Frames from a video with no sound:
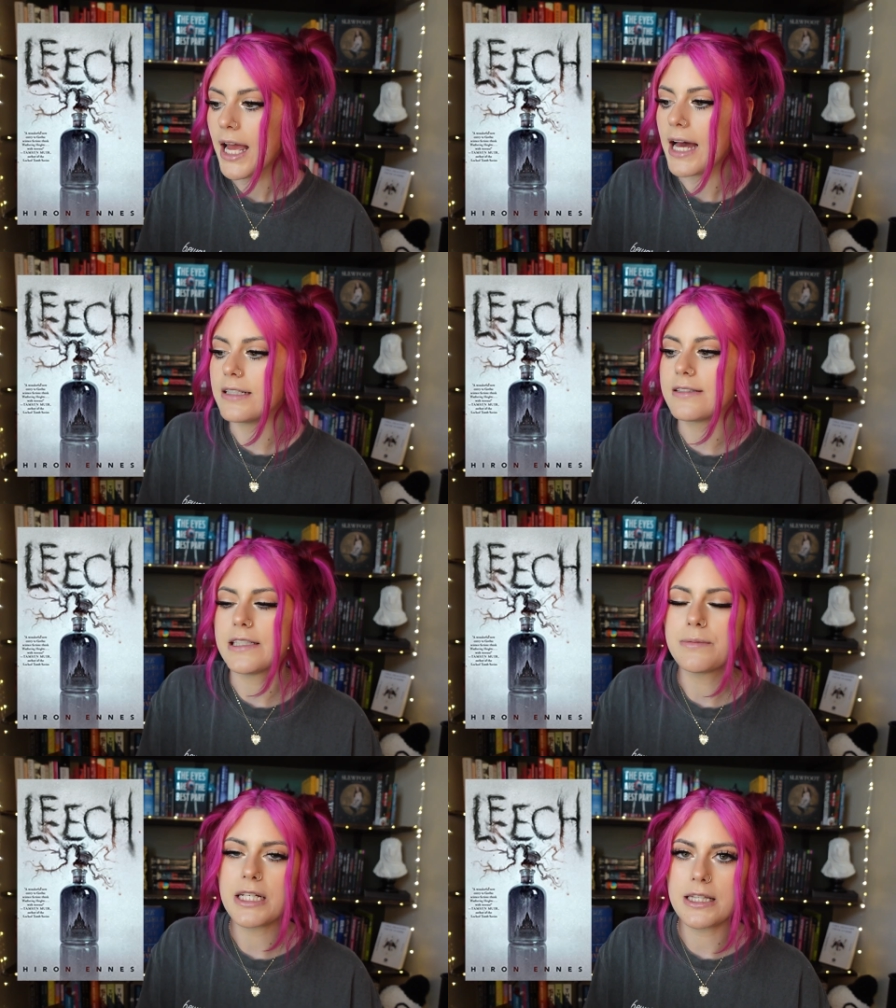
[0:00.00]
And it
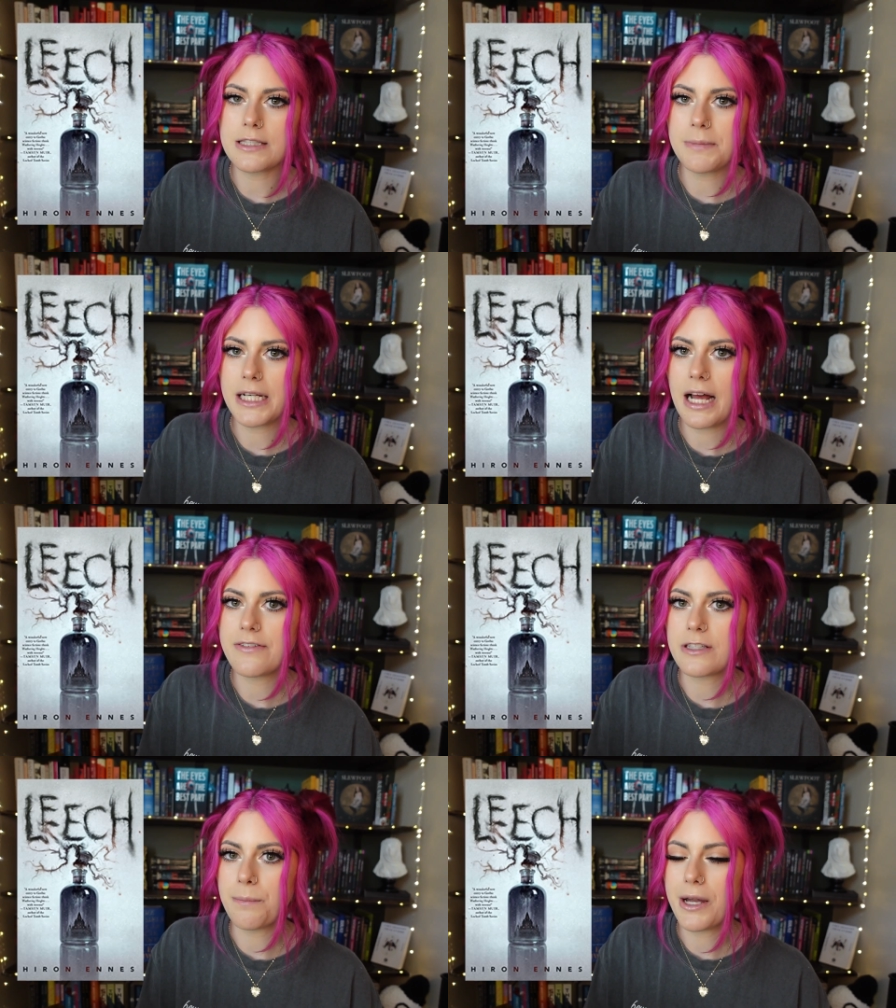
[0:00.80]
seems like this might have
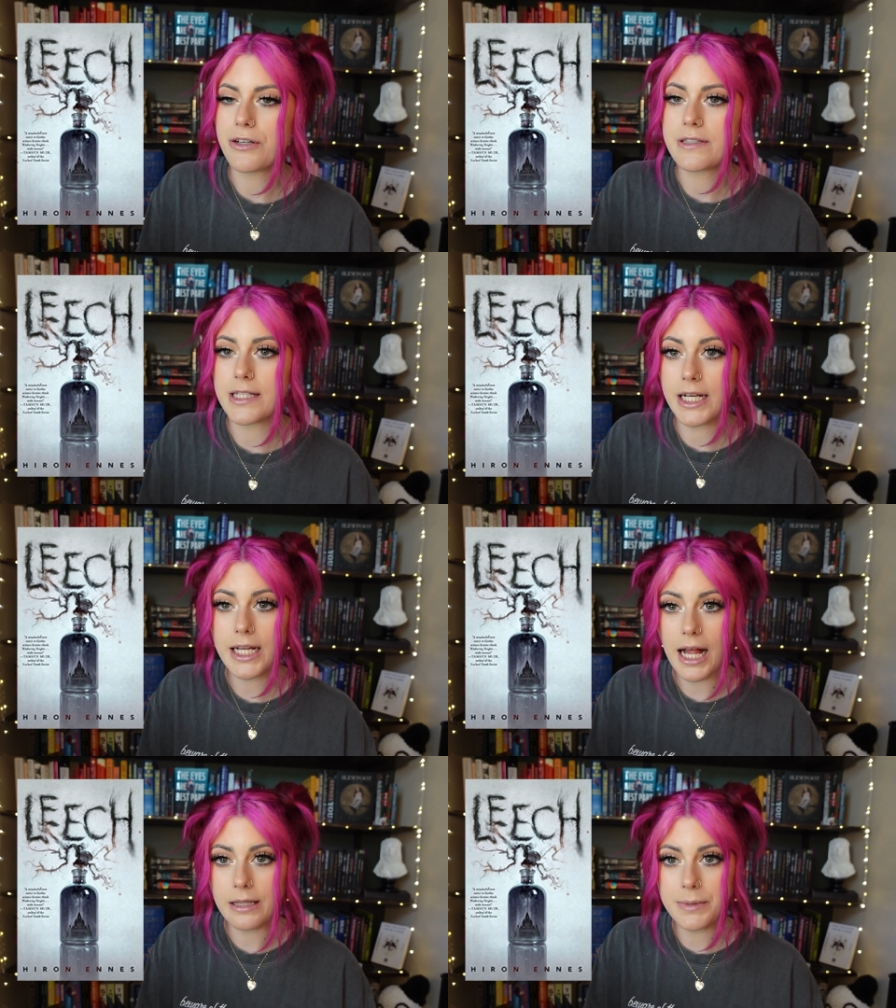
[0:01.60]
some
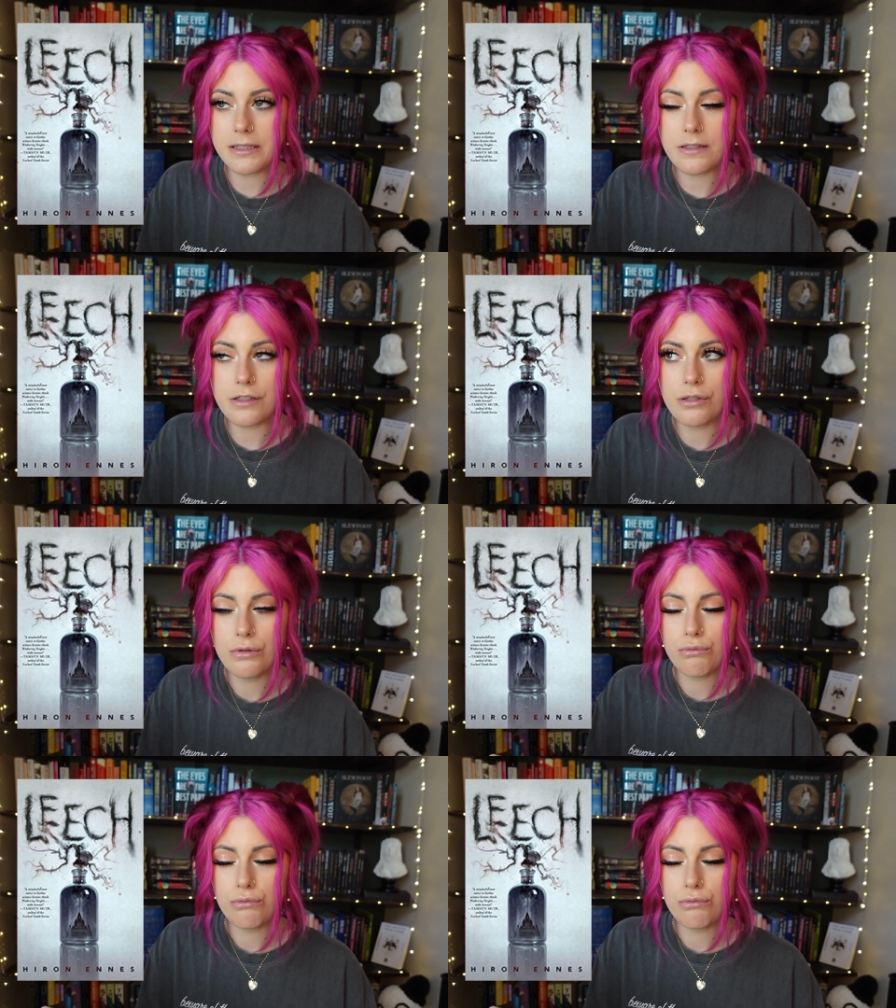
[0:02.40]
parasitic elements,